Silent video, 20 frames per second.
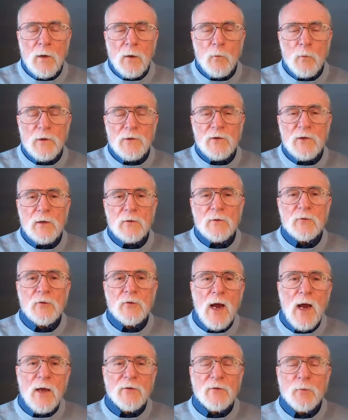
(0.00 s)
which
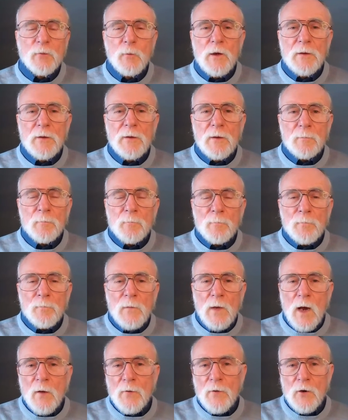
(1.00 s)
contrasts with
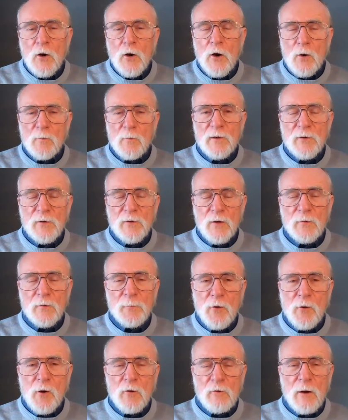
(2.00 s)
other homelessness
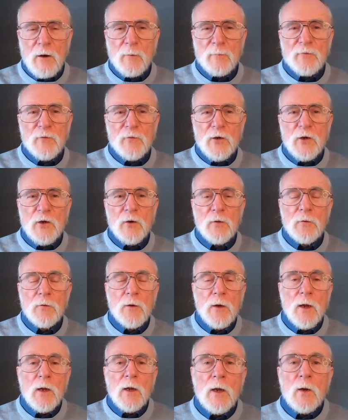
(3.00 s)
programs for youth,
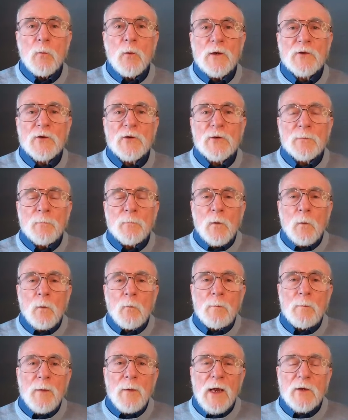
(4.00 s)
which
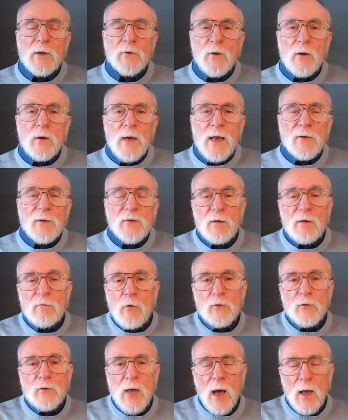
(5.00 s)
were based on a
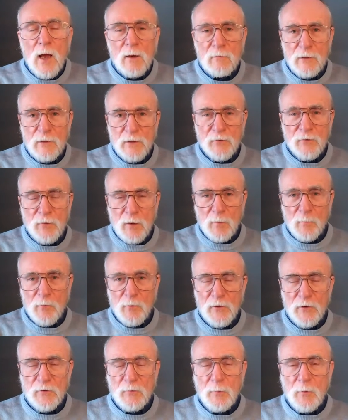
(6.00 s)
zero tolerance
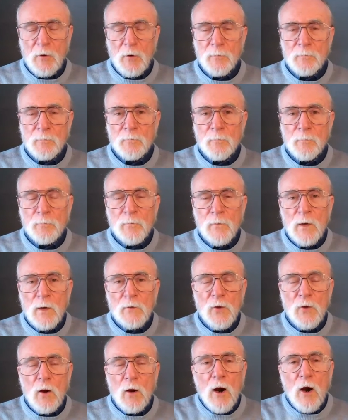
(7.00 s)
principle.
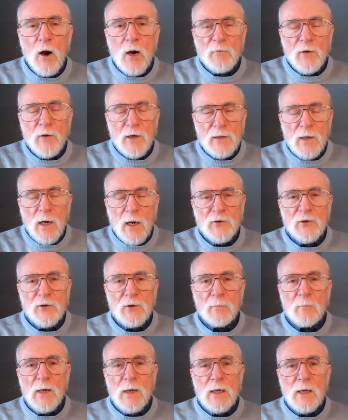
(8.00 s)
So harm
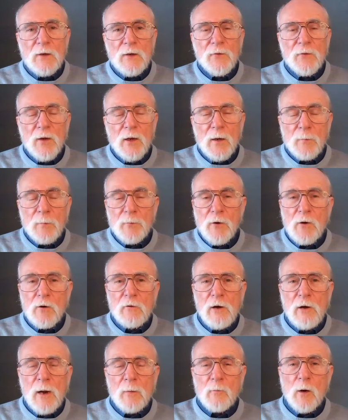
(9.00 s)
reduction means that a
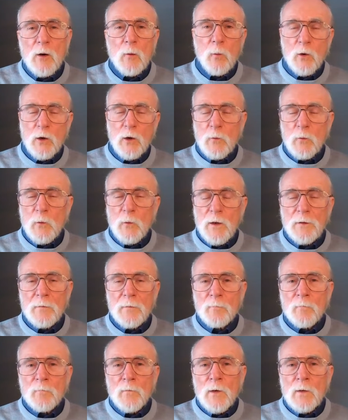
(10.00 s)
program will work with
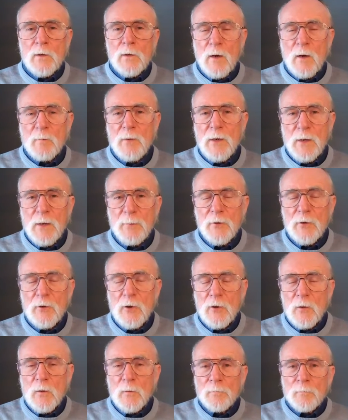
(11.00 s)
young people
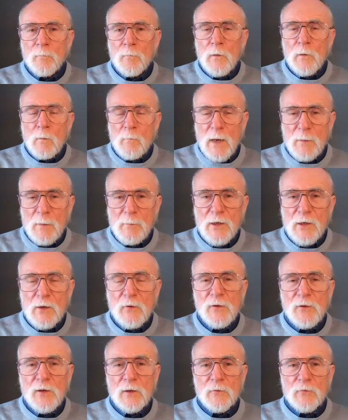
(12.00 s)
who may be
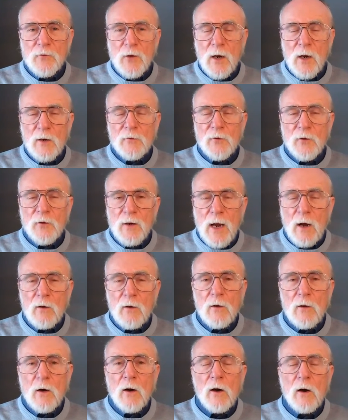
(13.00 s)
using drugs or
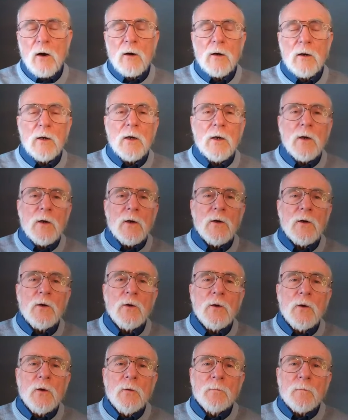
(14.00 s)
alcohol,
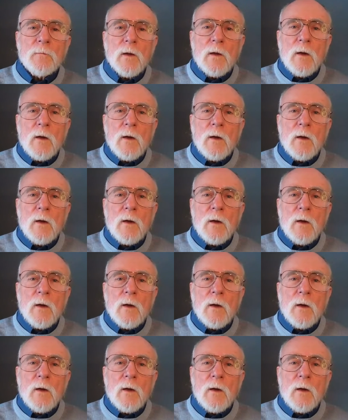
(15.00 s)
who